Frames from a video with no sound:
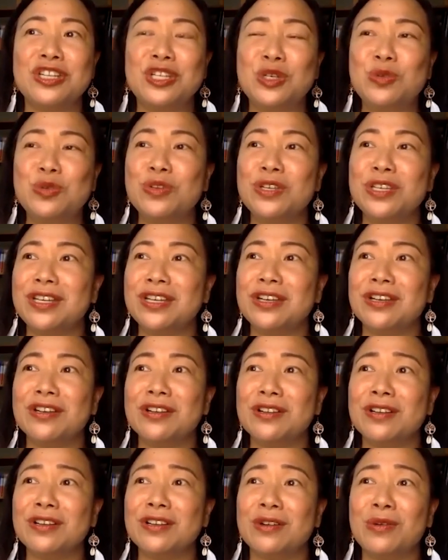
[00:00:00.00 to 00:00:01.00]
New
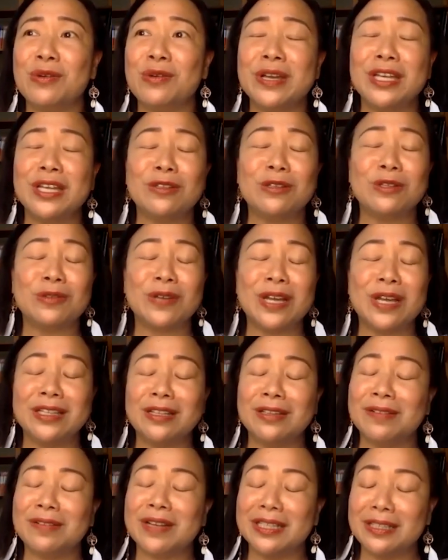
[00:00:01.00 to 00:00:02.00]
Year going into
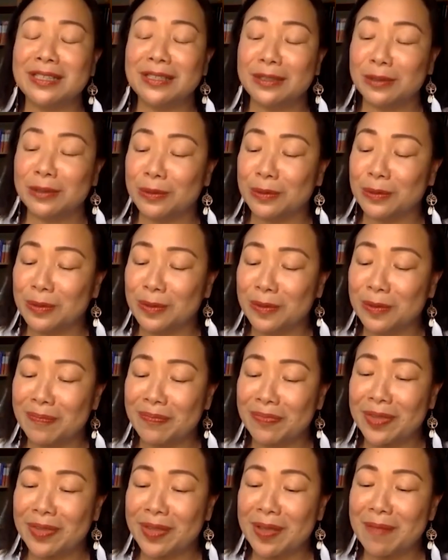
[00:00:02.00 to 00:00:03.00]
2022,
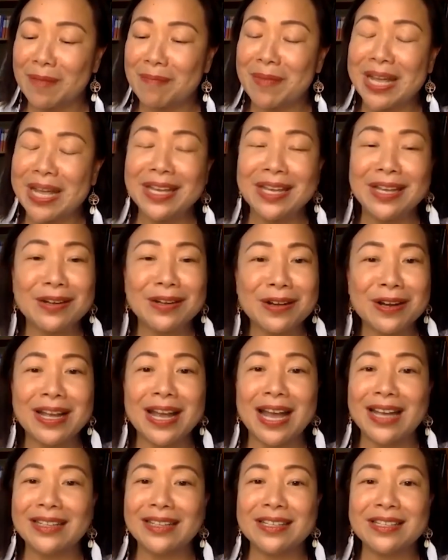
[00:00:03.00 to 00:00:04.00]
my inner
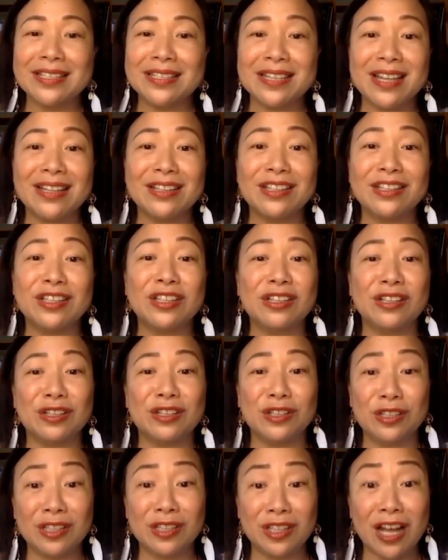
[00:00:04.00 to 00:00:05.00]
guidance said
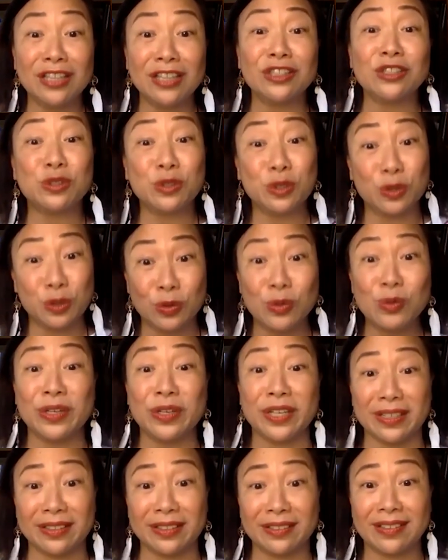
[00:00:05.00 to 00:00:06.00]
not to do
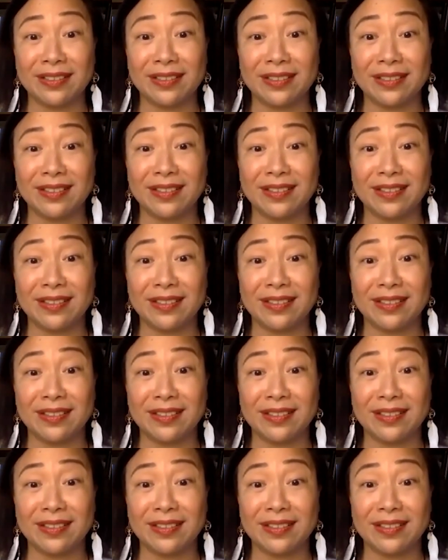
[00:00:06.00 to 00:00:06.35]
it.